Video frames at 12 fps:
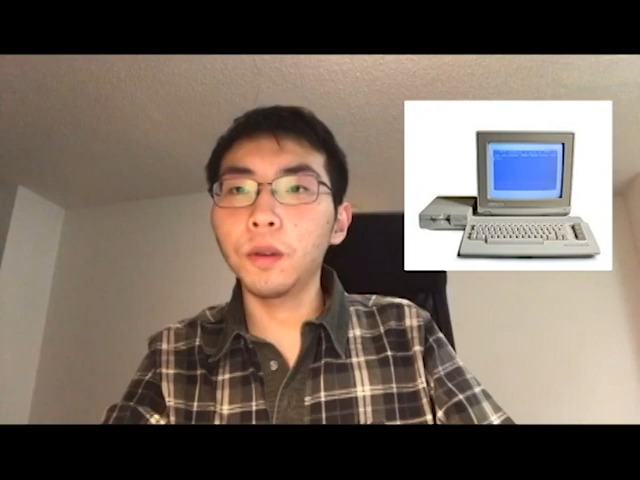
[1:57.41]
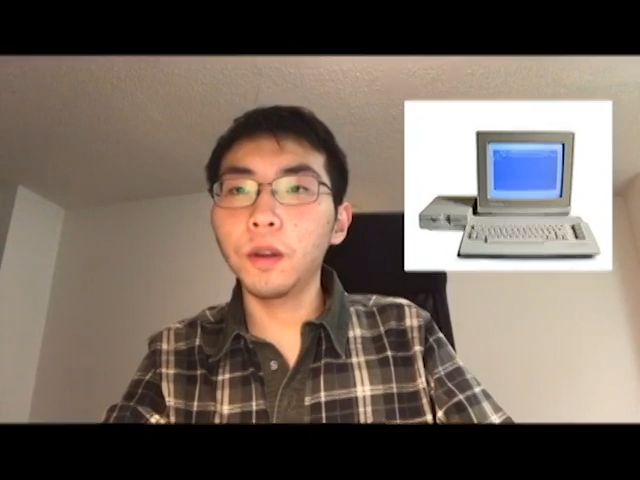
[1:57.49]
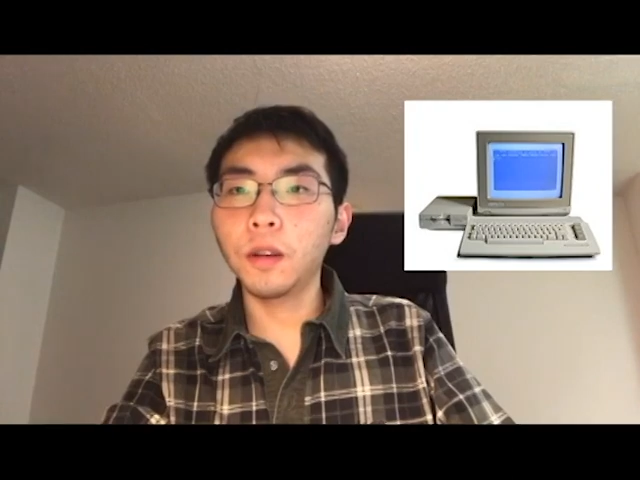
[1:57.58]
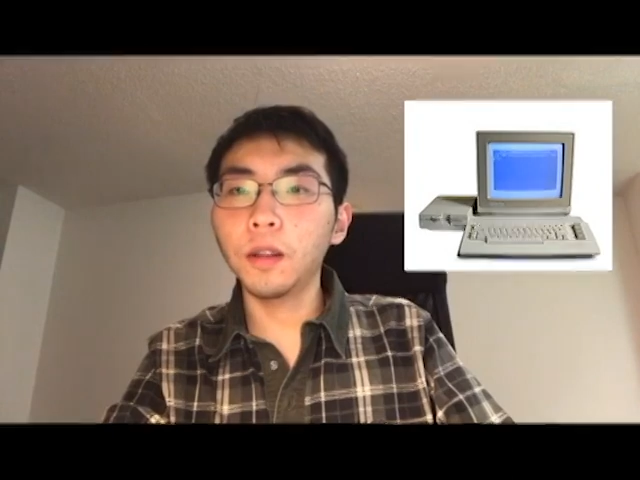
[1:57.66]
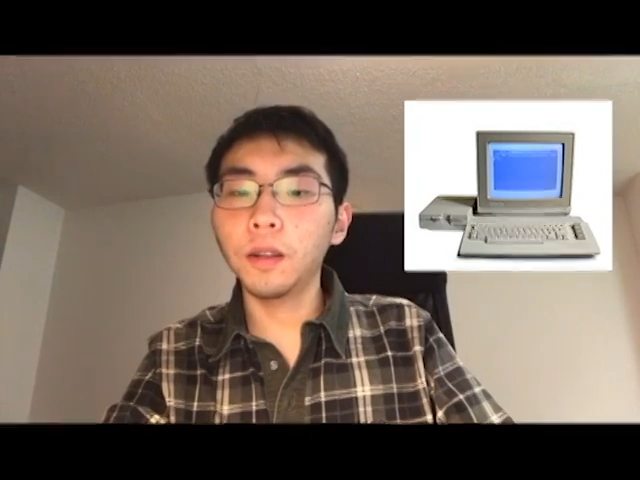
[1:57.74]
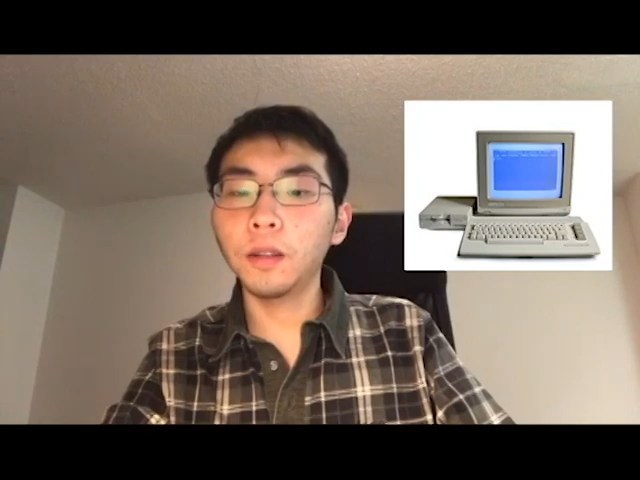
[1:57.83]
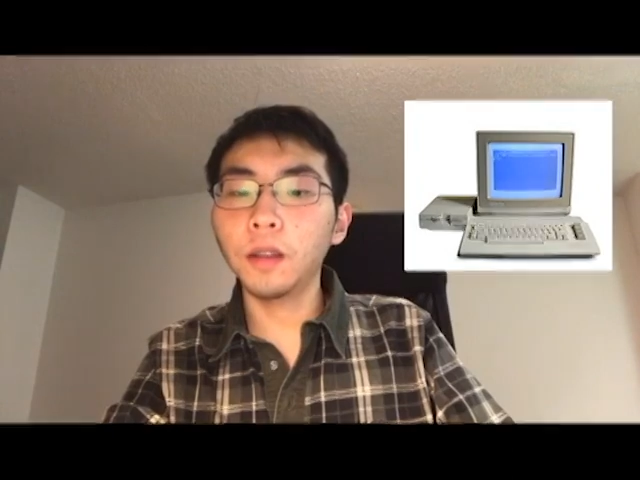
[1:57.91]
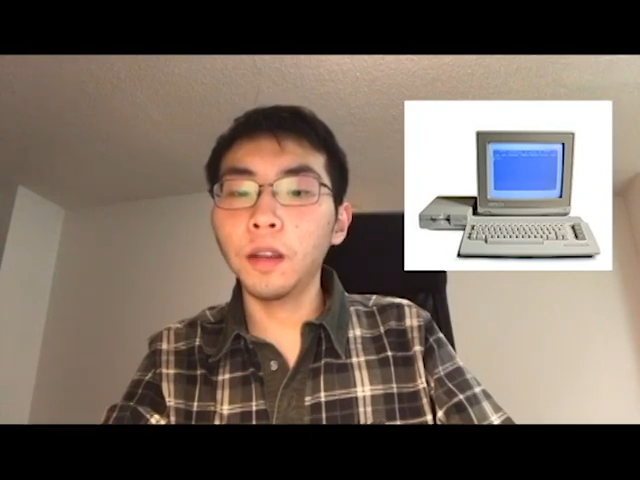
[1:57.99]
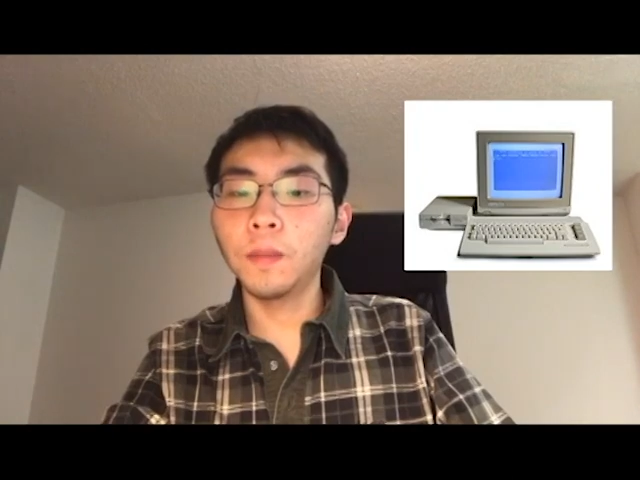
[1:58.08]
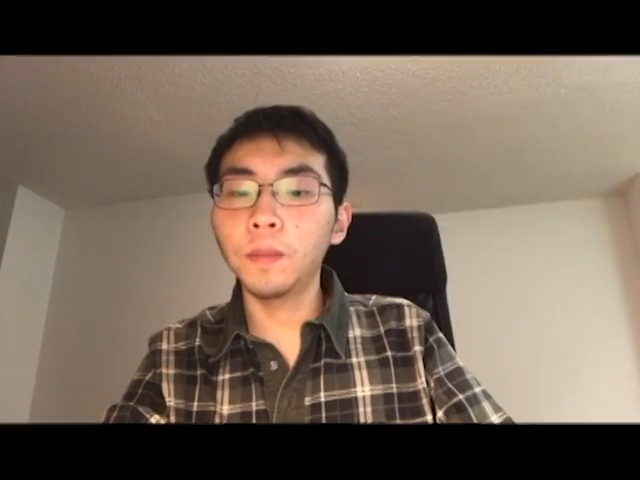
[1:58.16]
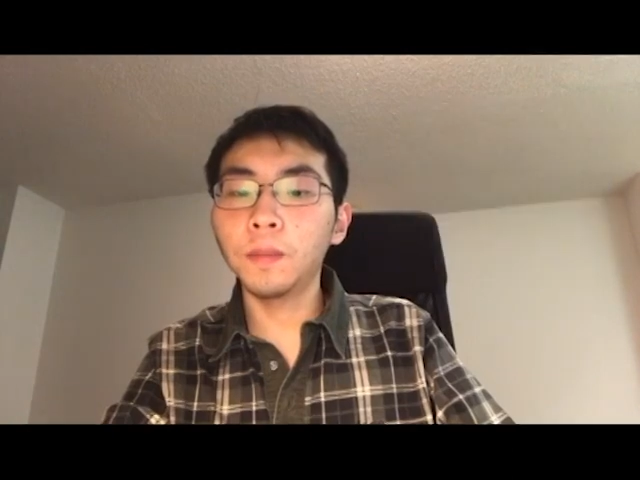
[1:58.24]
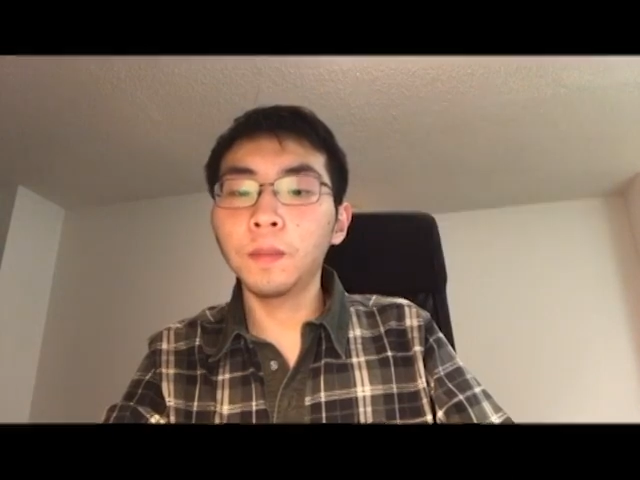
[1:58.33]
log in this
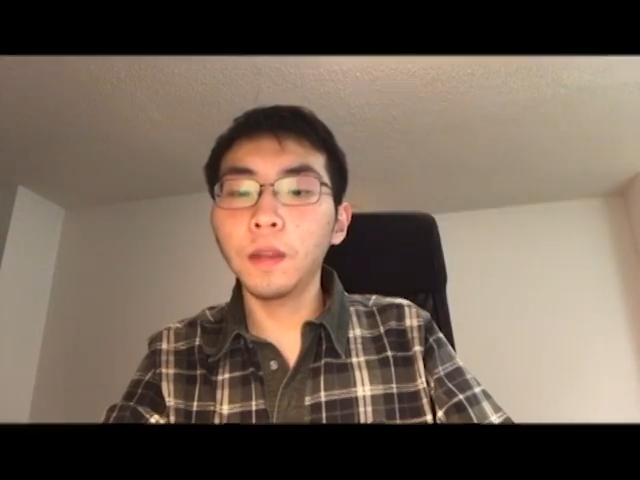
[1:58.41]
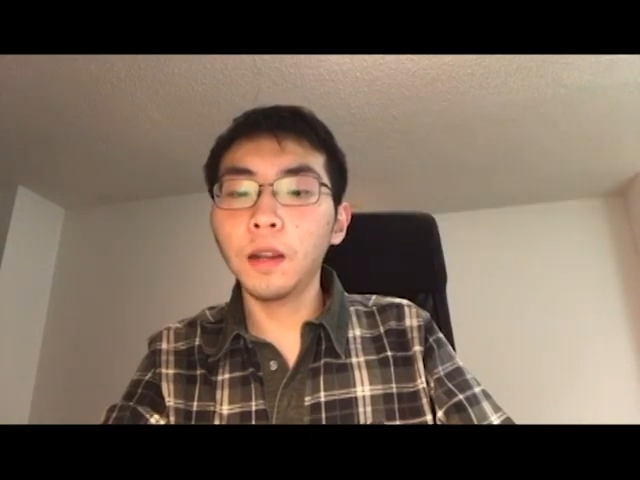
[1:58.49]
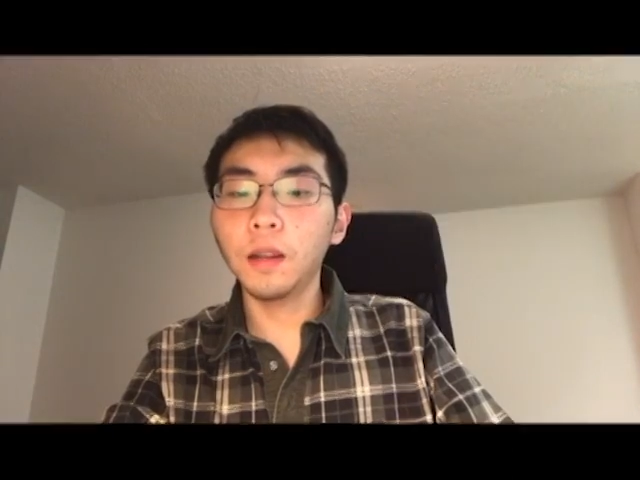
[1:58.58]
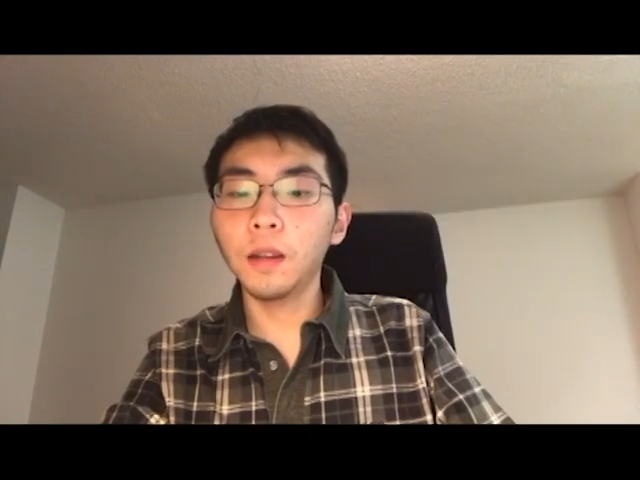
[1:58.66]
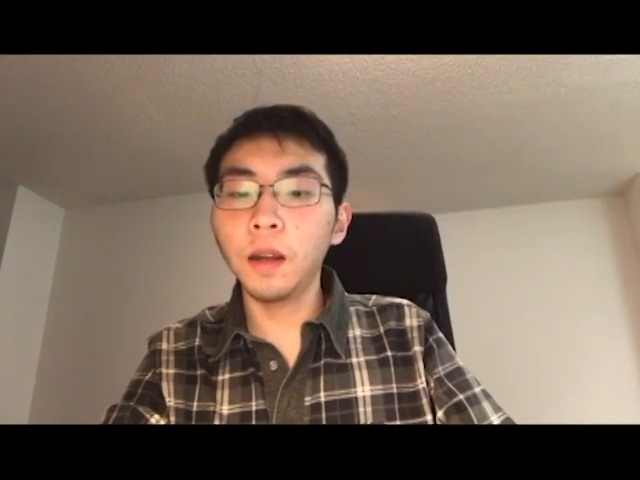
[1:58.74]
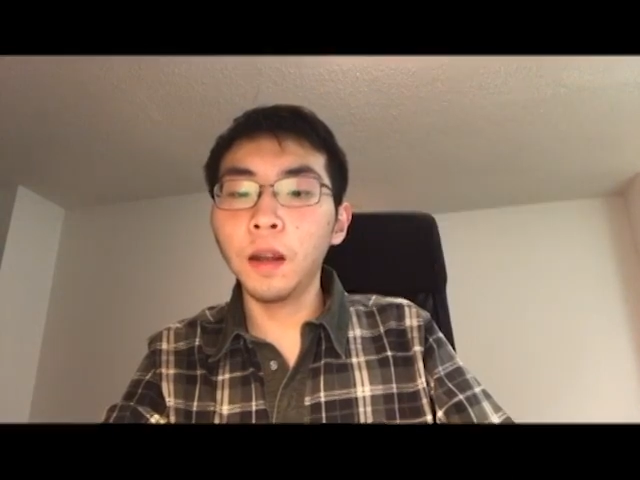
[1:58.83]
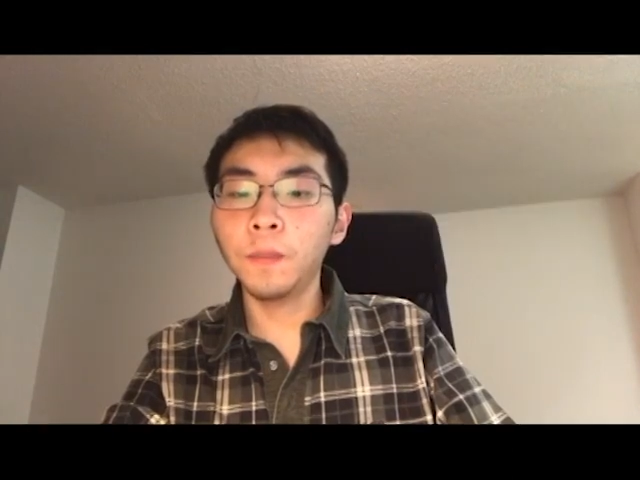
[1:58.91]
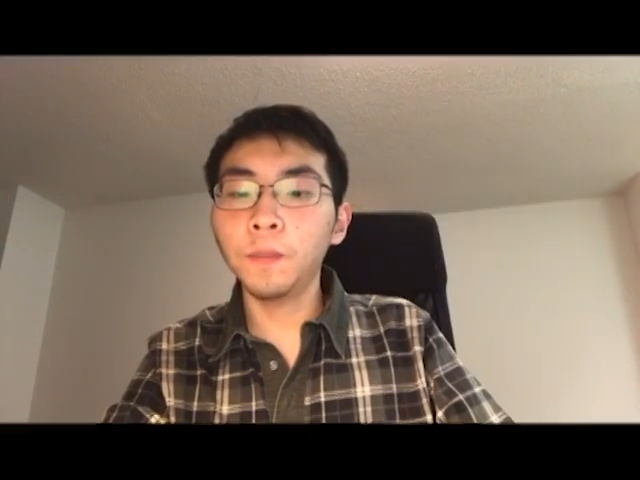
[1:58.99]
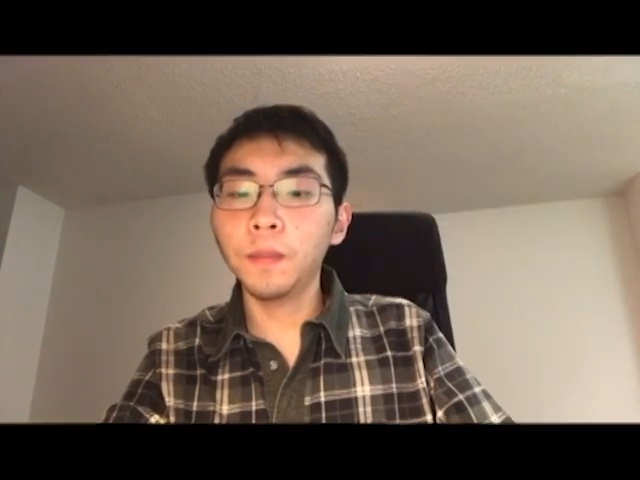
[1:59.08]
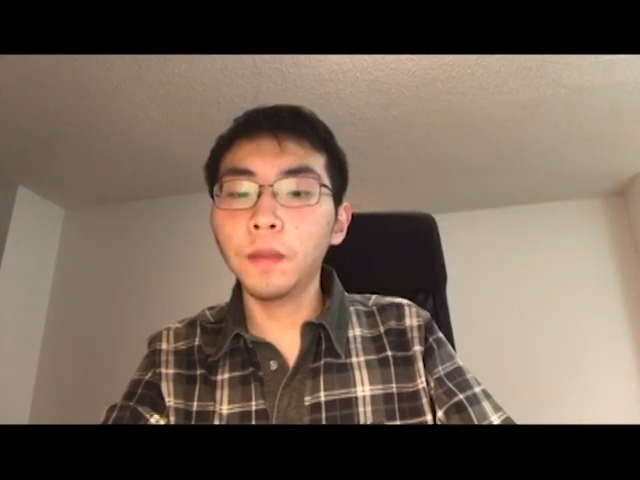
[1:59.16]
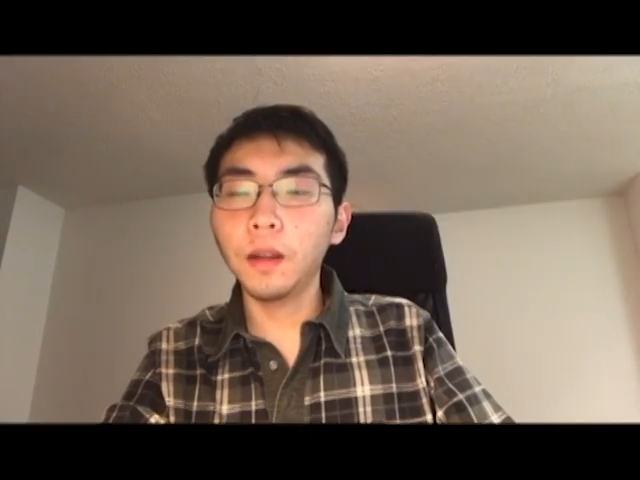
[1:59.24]
game, and in the end,